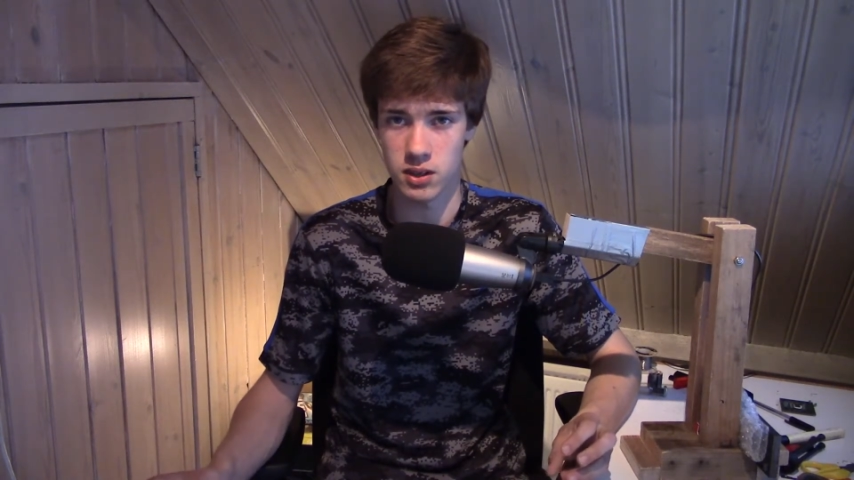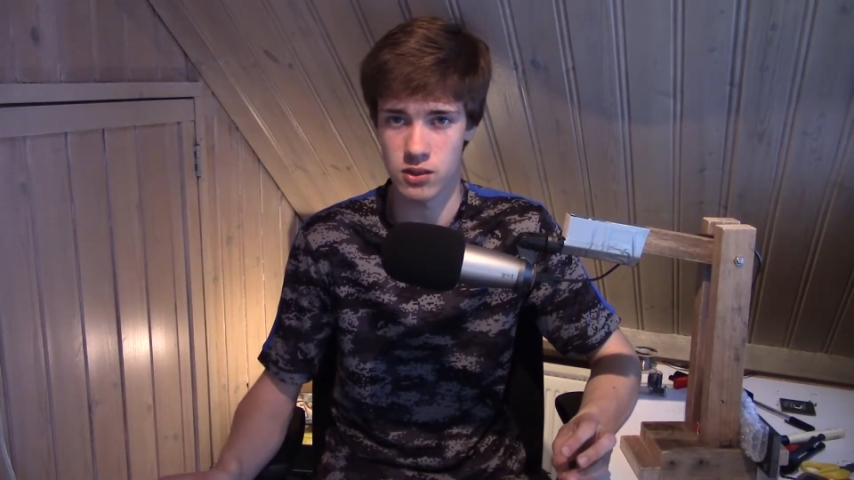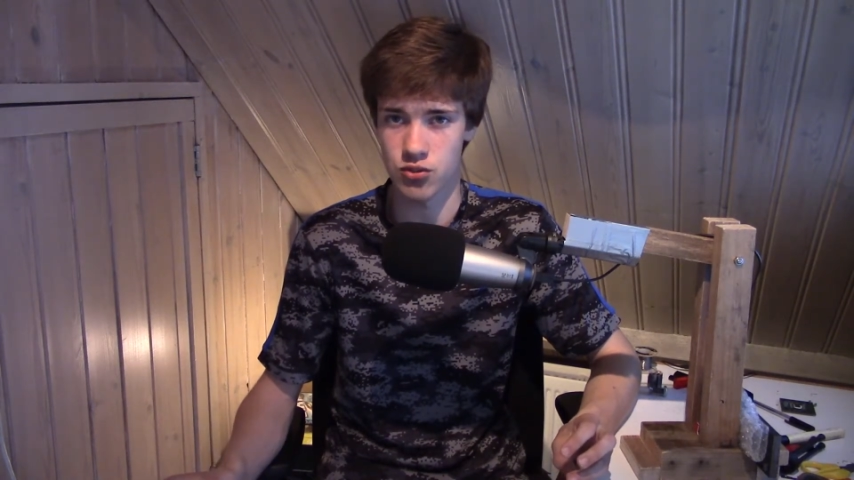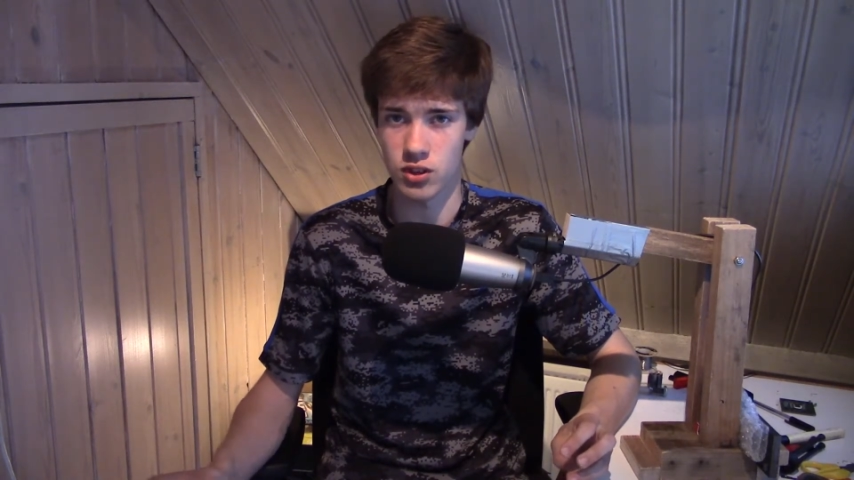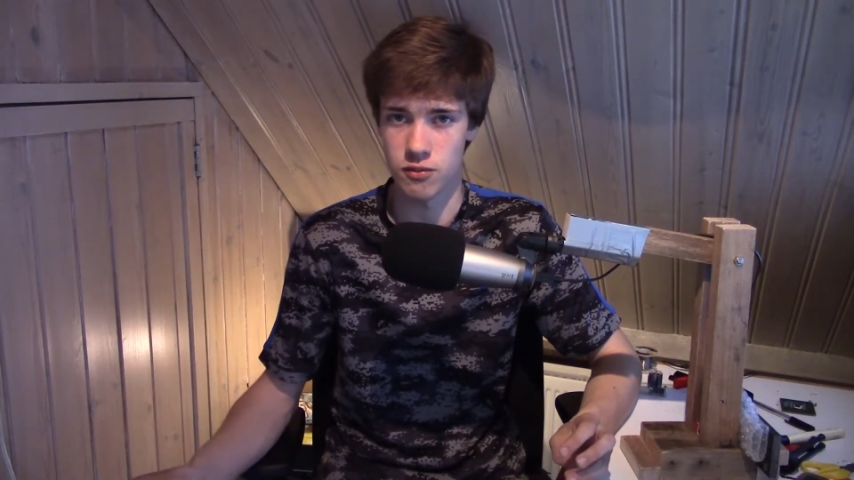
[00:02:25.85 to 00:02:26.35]

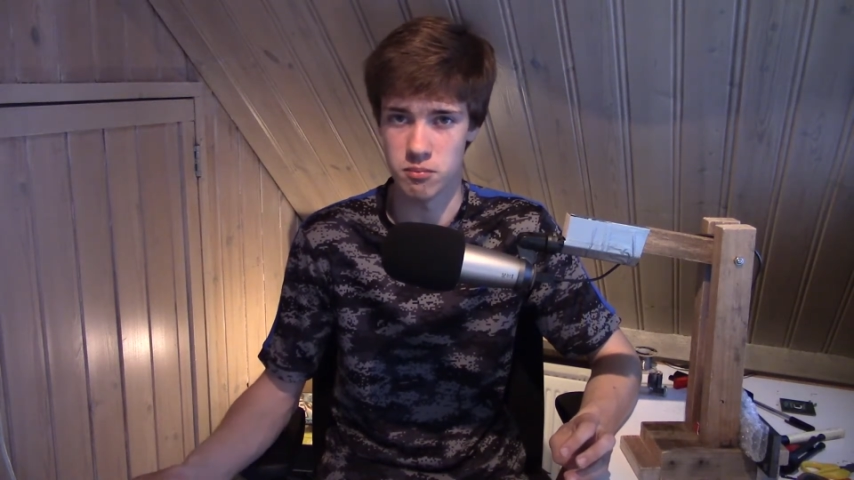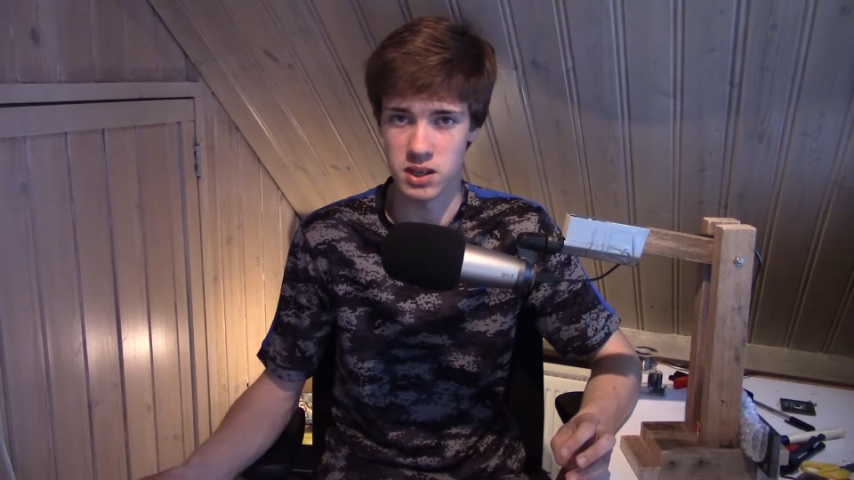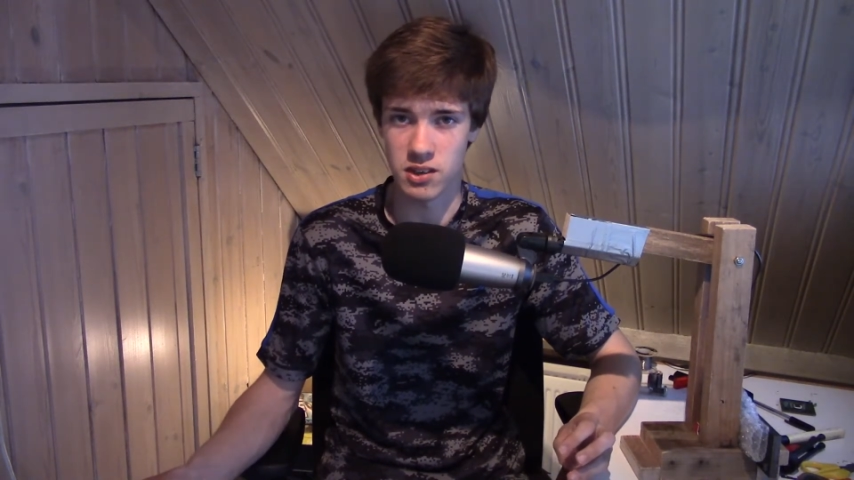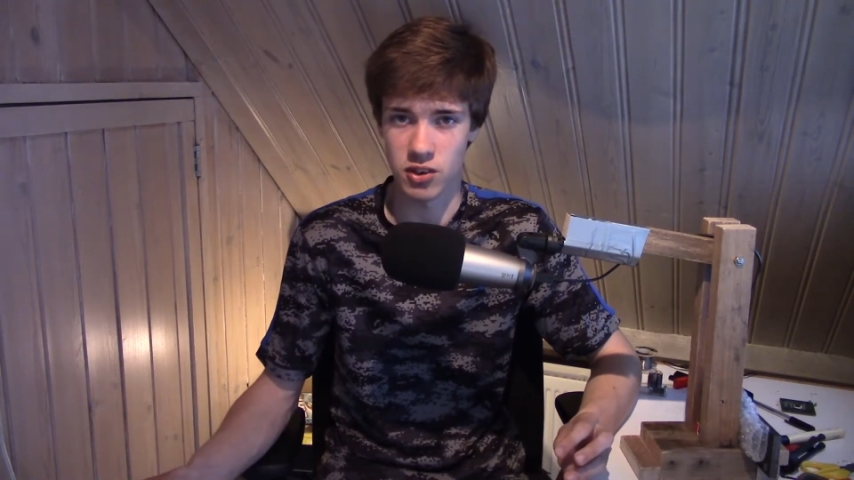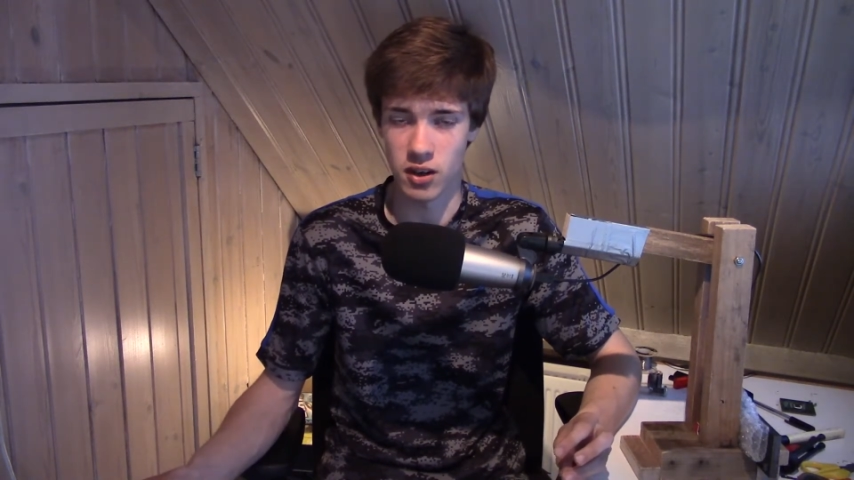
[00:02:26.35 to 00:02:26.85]
instead of
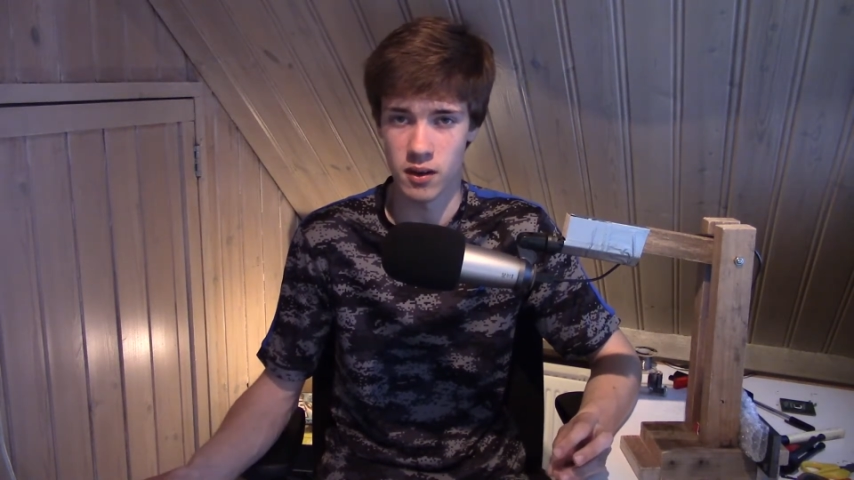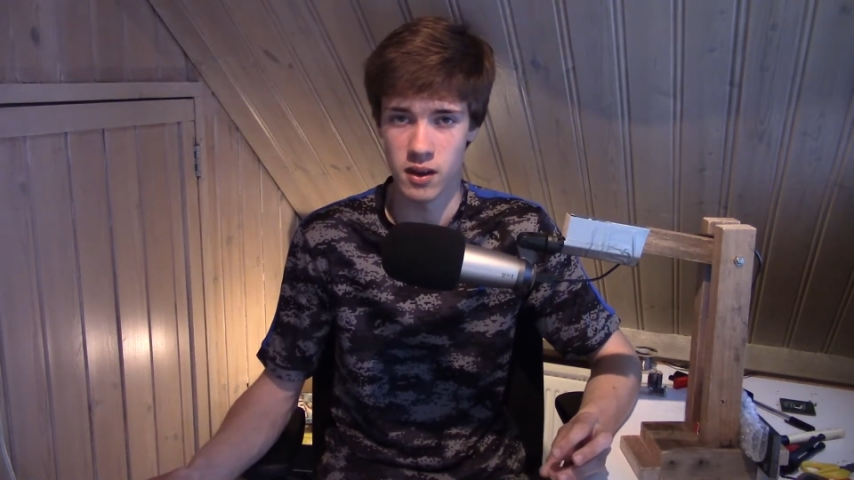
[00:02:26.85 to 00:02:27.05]
meter